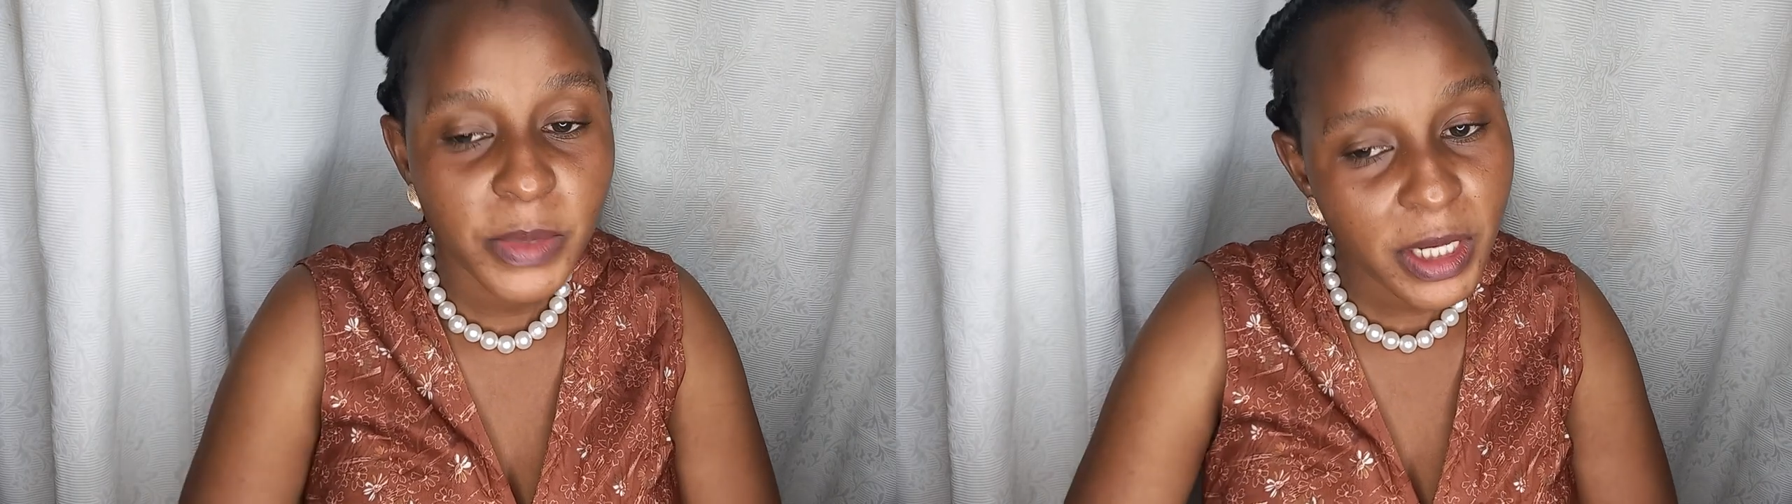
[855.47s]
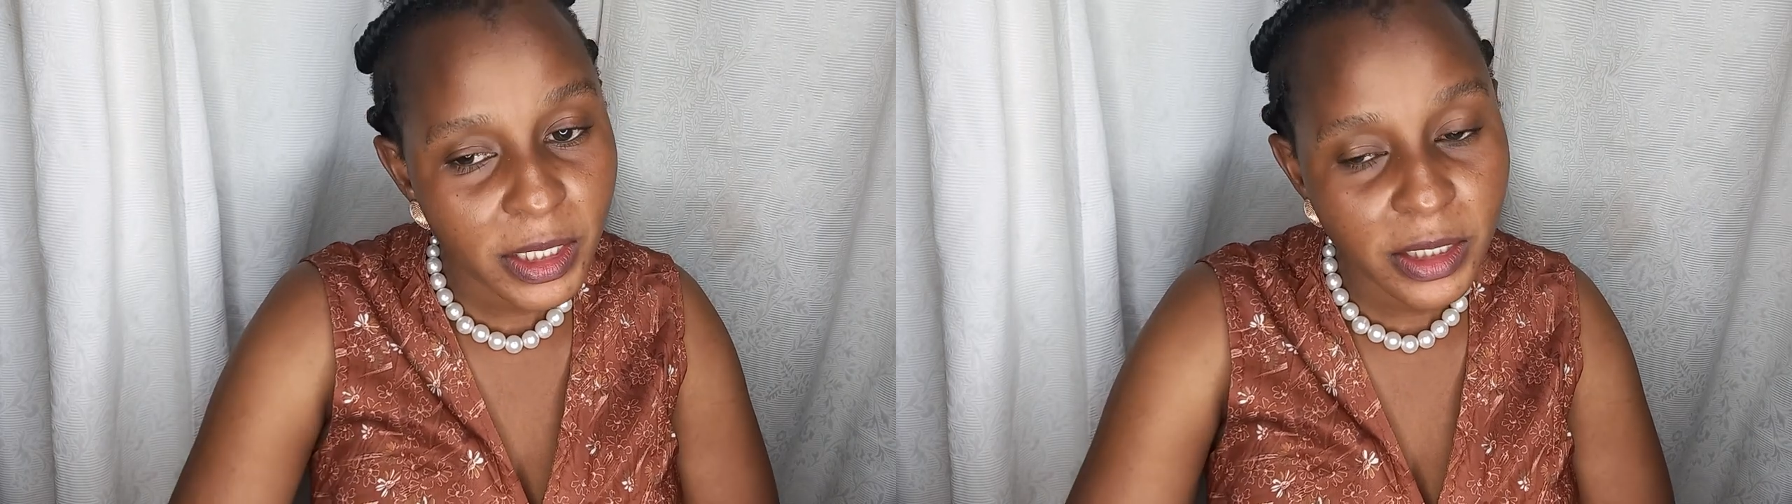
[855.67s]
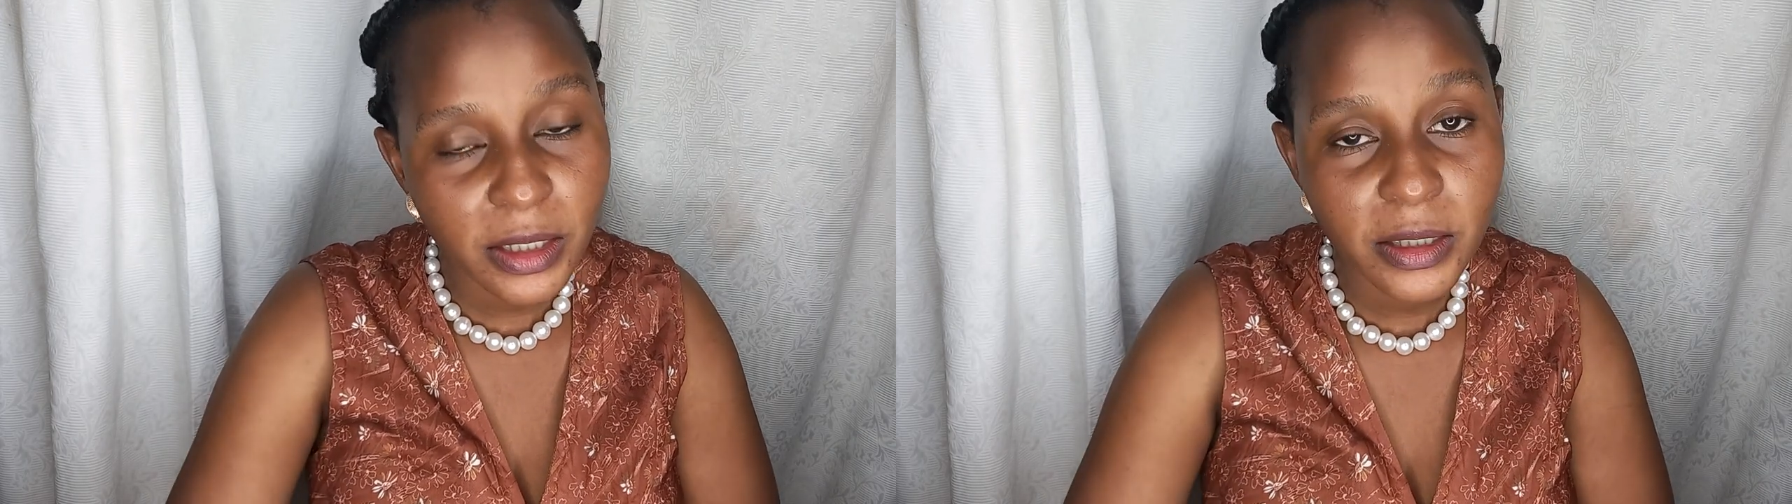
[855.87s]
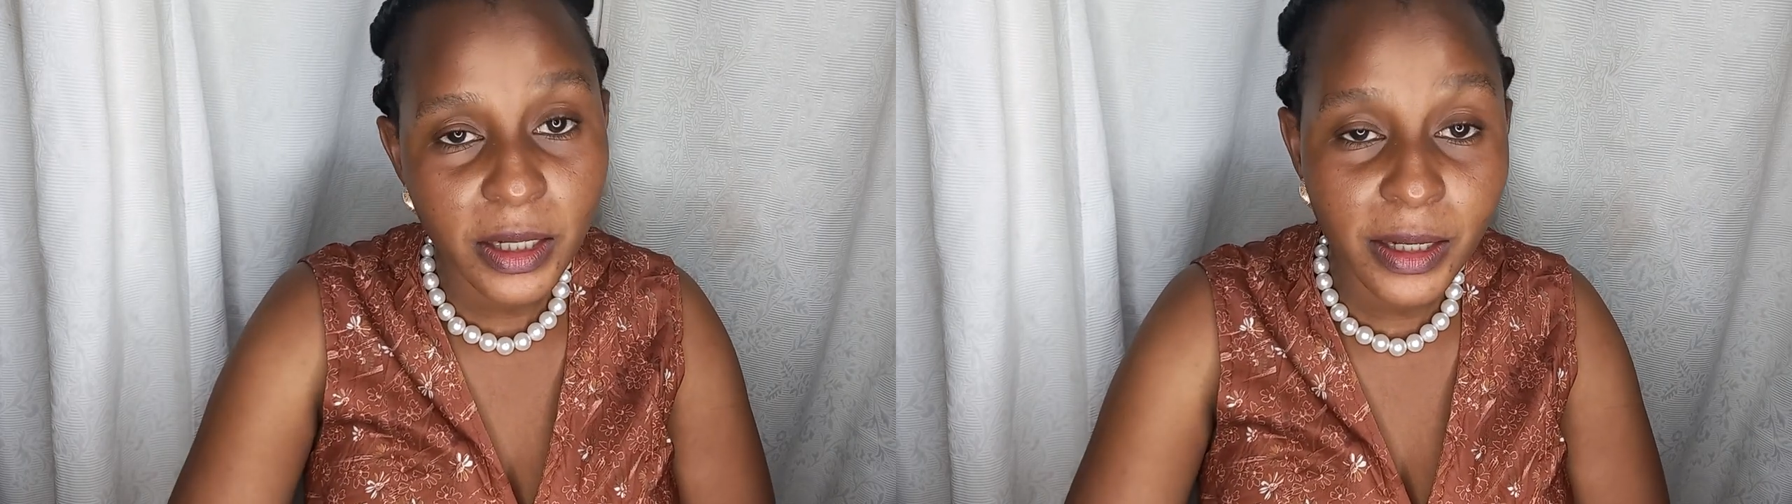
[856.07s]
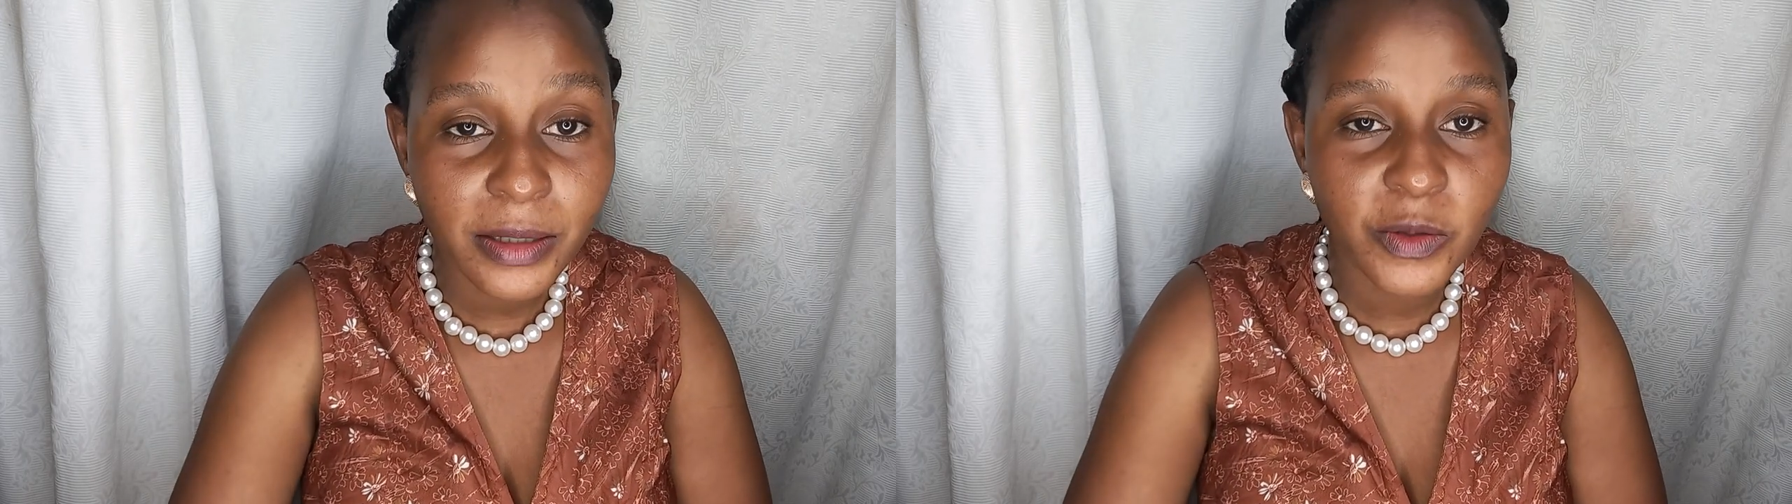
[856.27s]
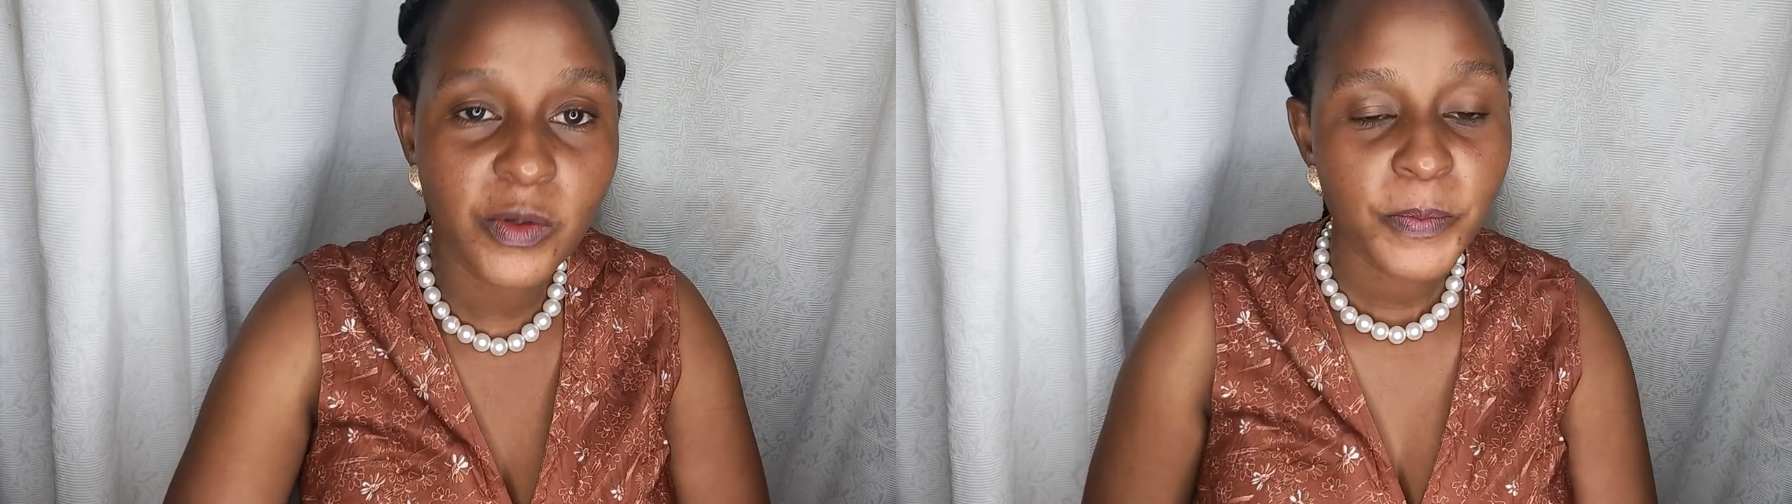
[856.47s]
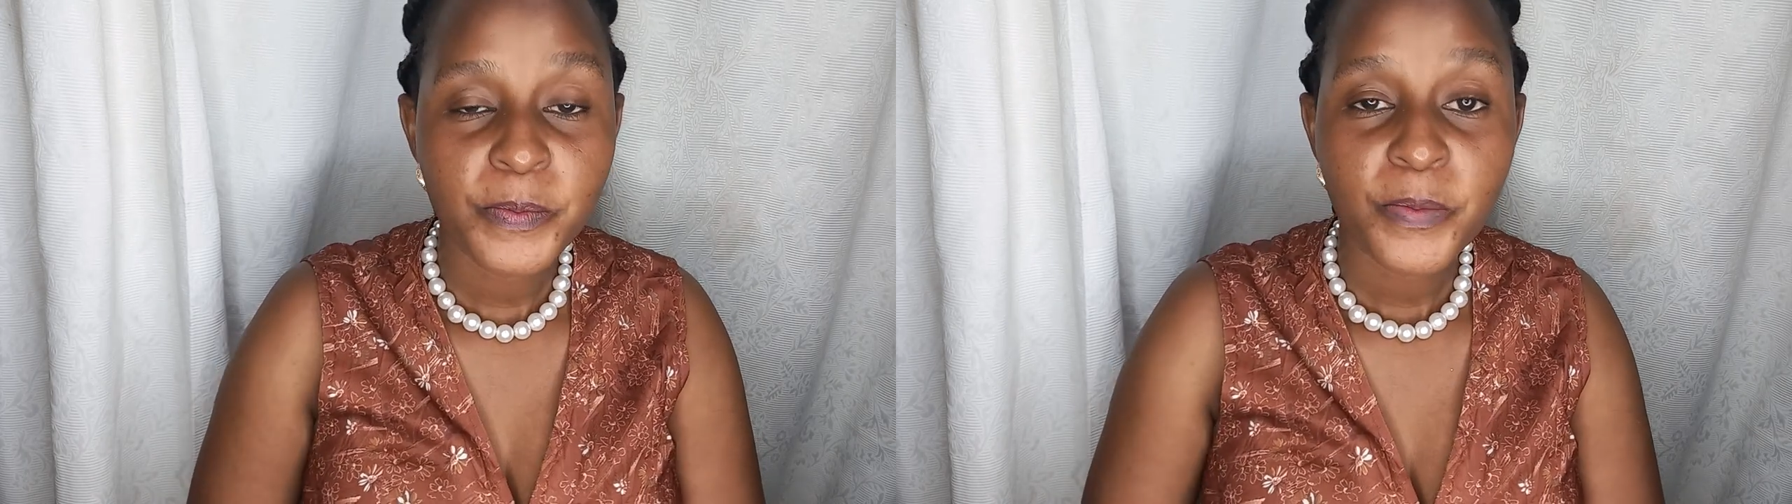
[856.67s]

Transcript: piata, huh? you know.